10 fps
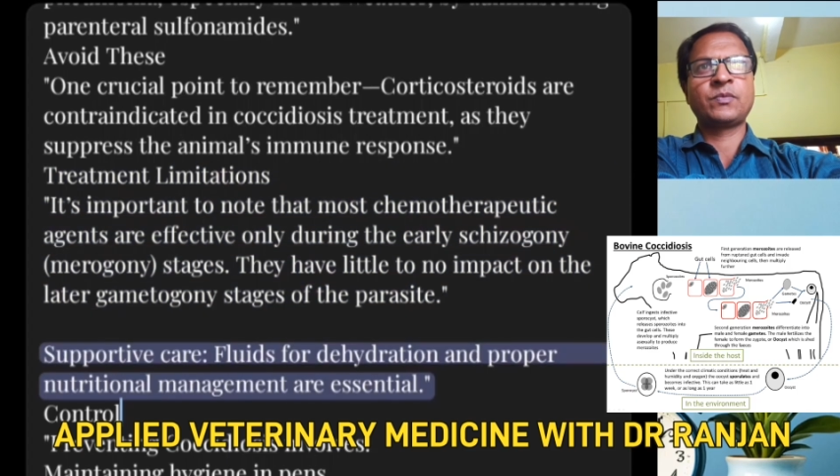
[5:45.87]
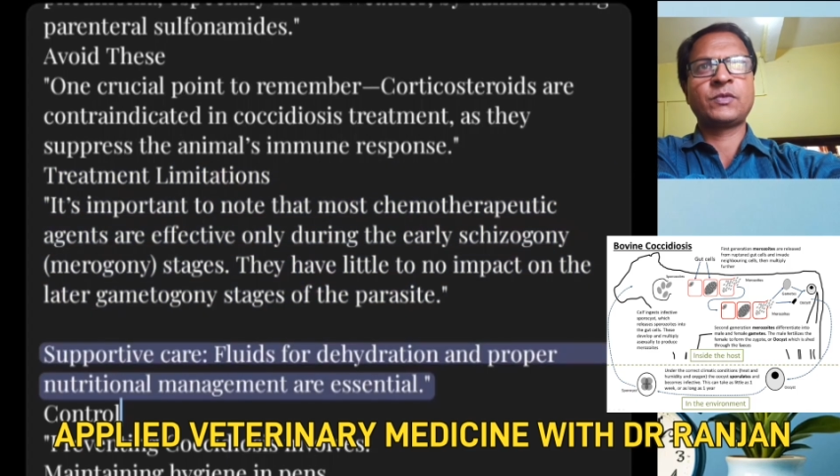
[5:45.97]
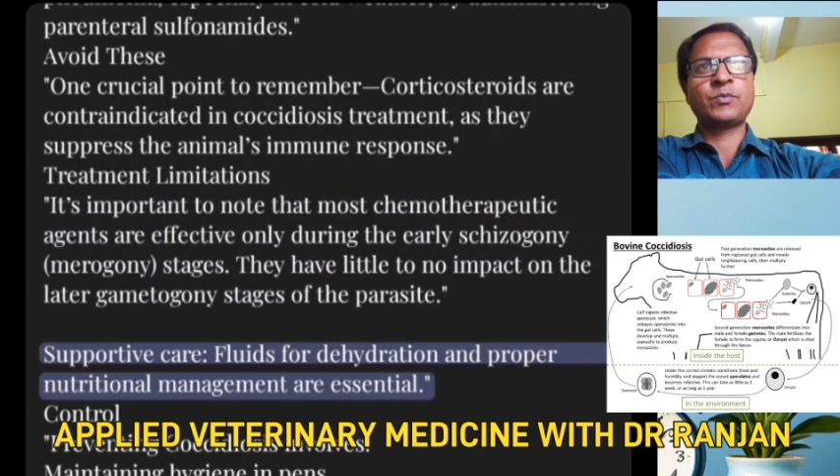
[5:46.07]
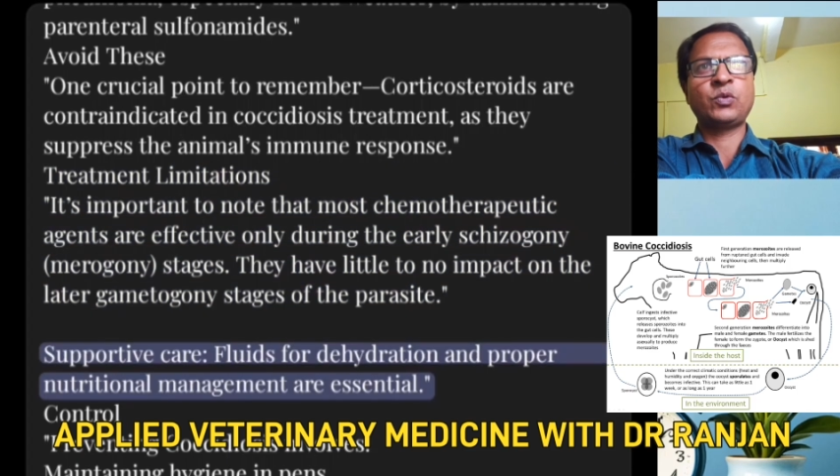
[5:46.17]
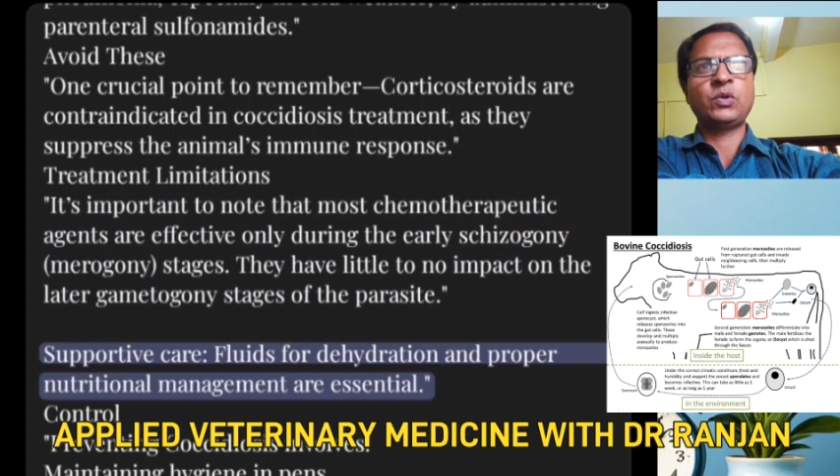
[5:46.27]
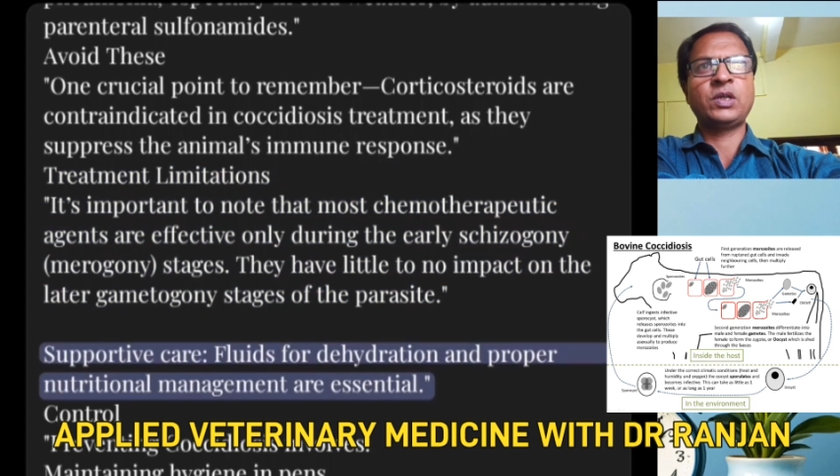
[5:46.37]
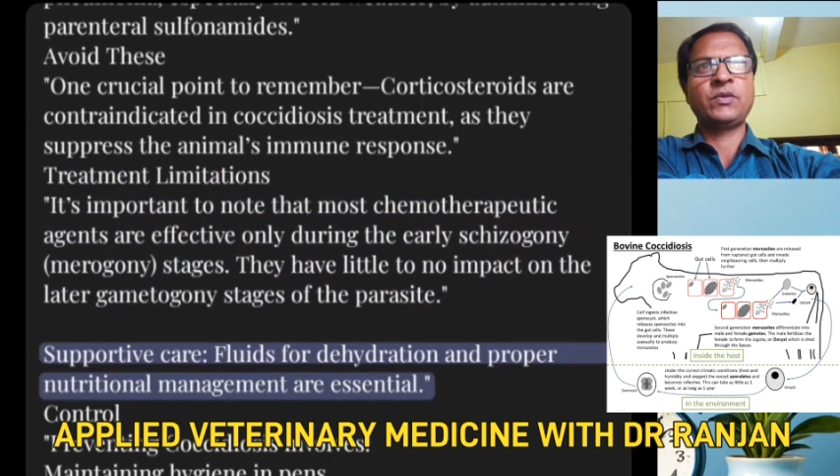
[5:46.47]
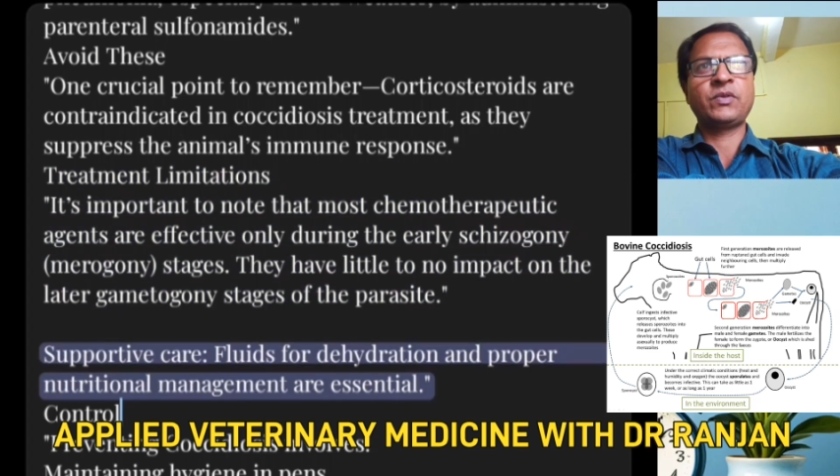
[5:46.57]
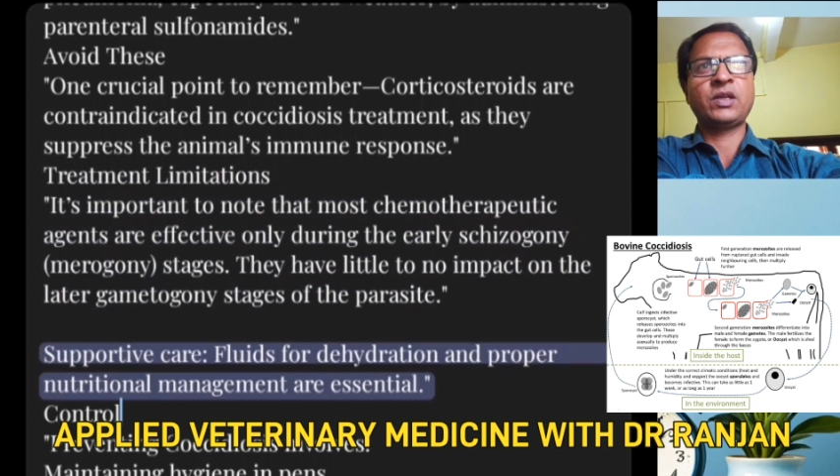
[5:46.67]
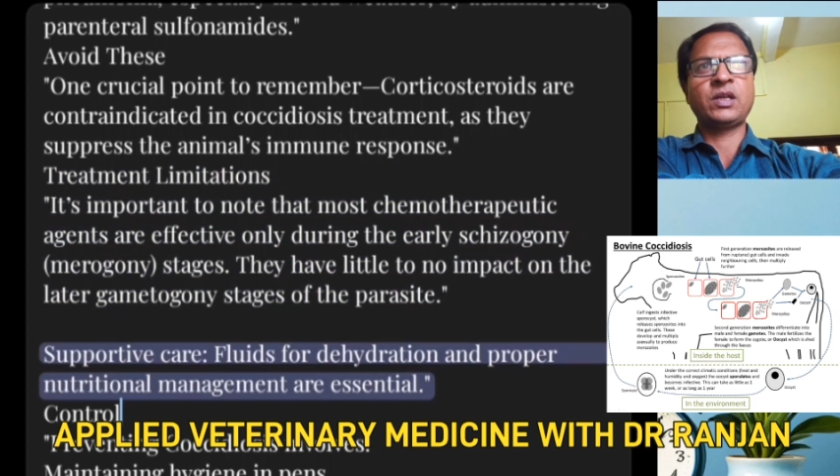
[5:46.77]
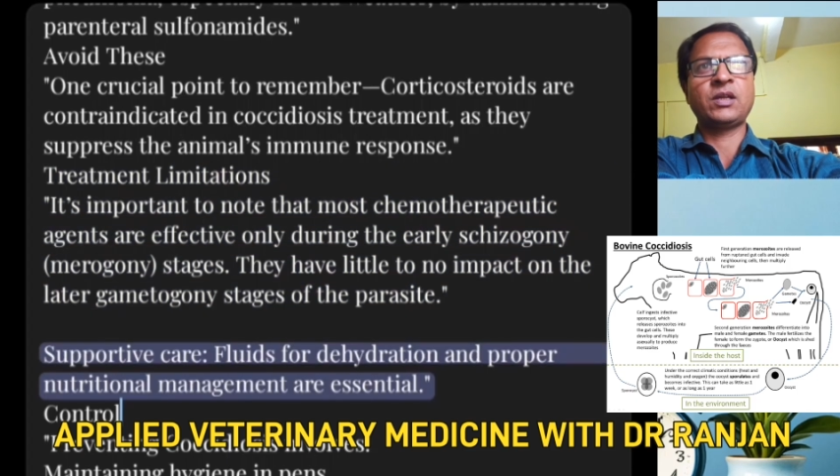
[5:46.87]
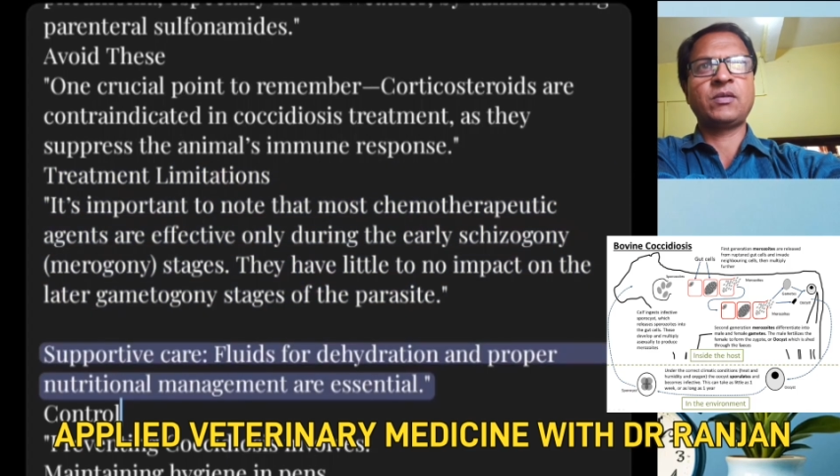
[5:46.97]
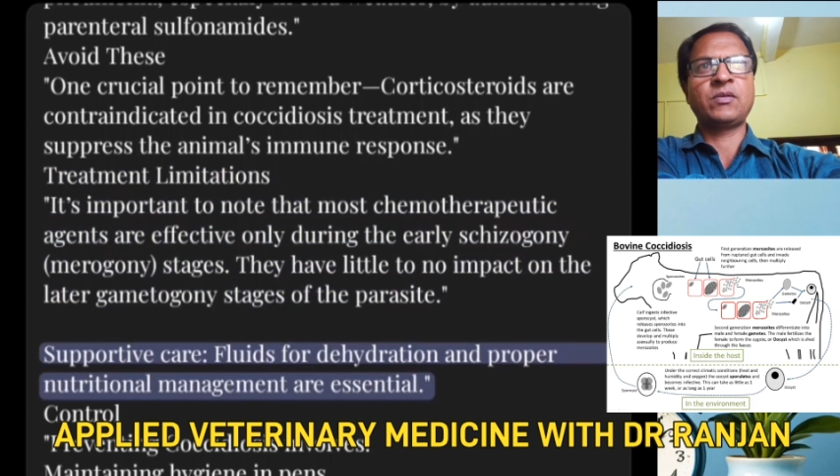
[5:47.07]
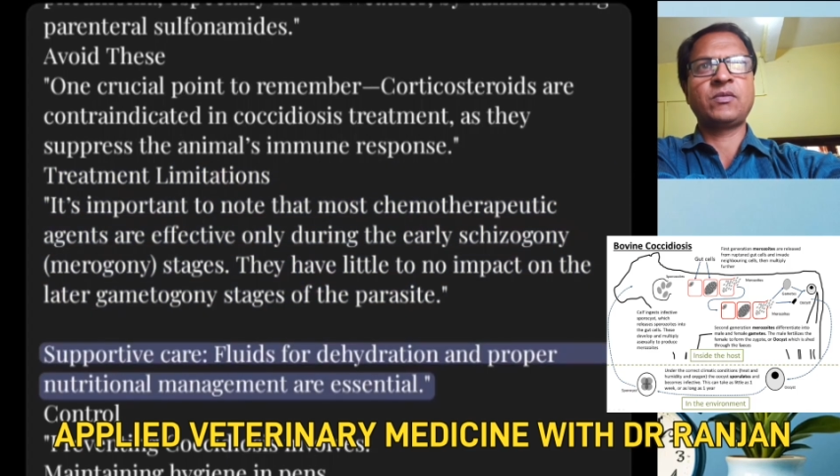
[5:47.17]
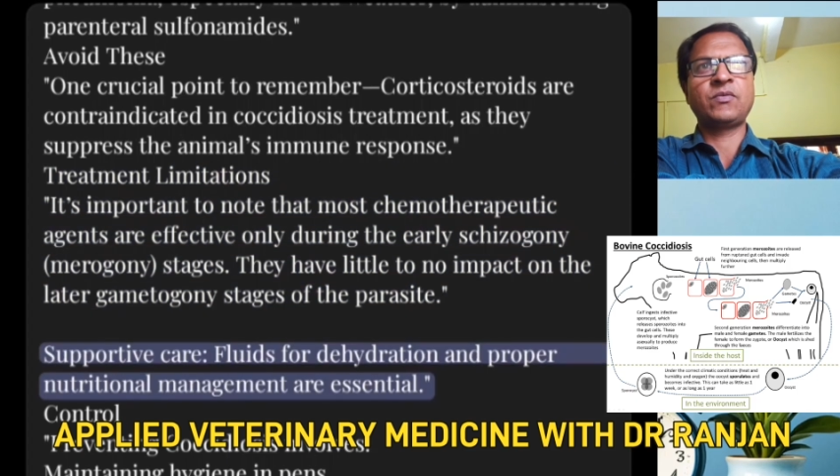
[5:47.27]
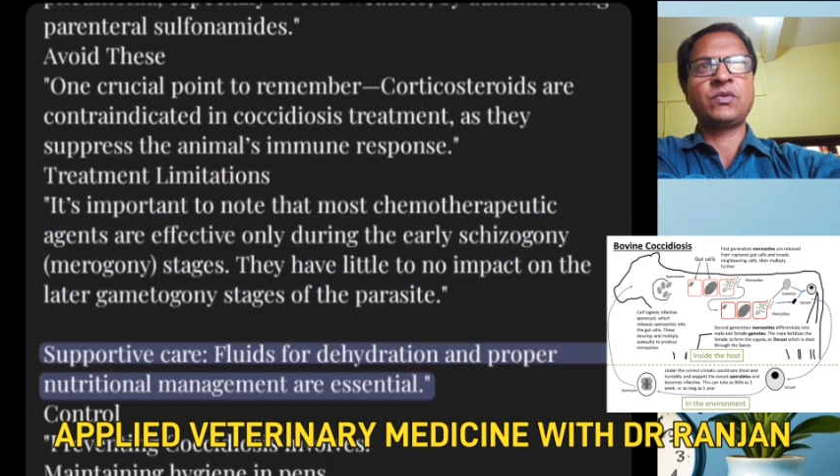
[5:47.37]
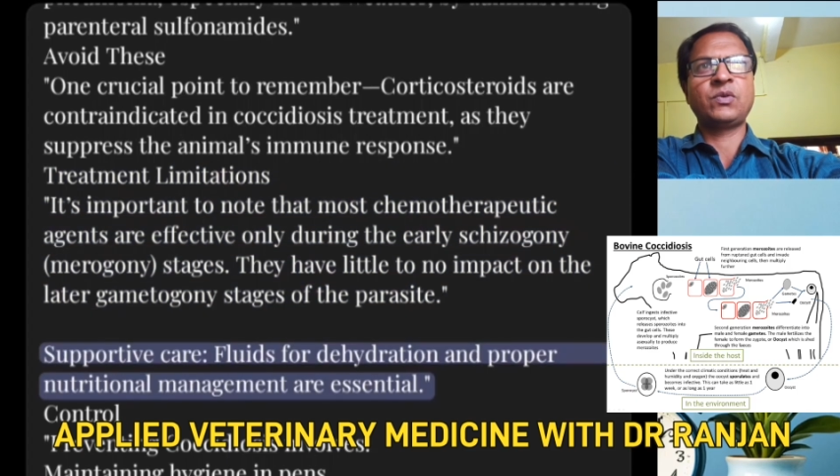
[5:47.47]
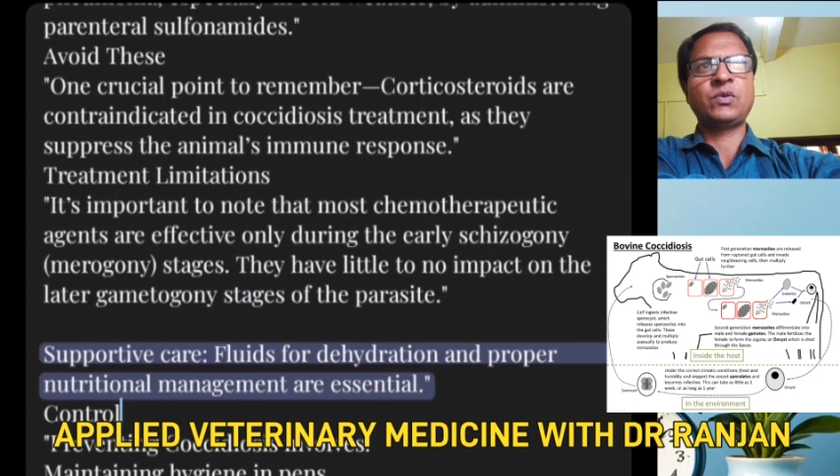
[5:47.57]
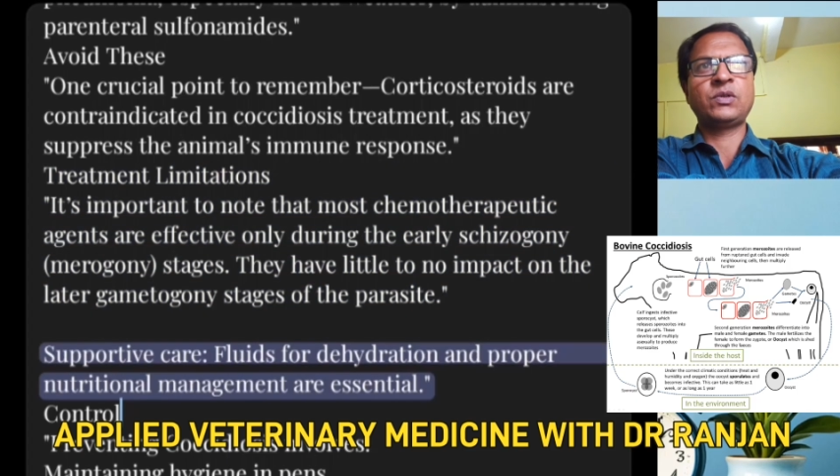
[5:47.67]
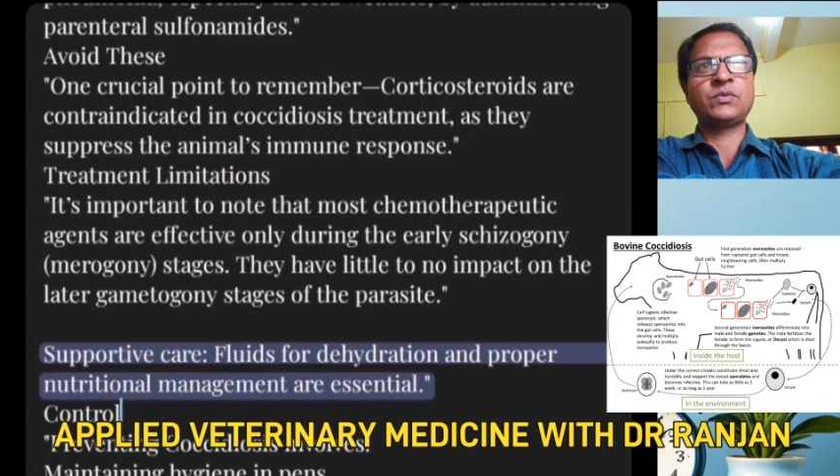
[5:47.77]
Supportive care,
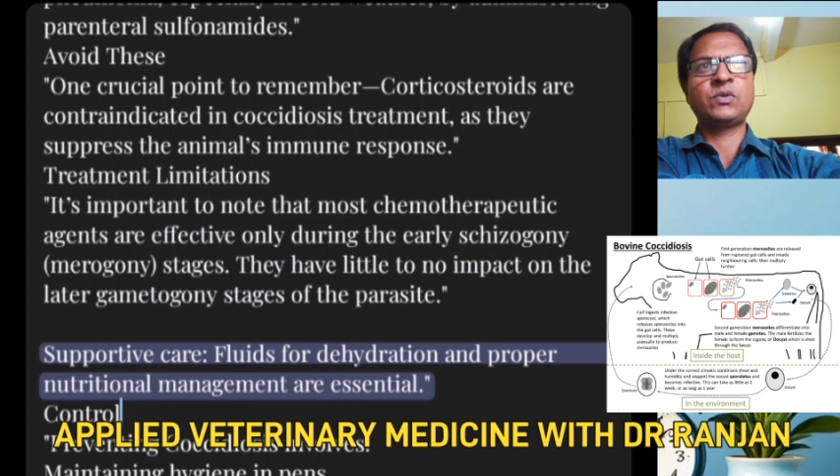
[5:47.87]
fluids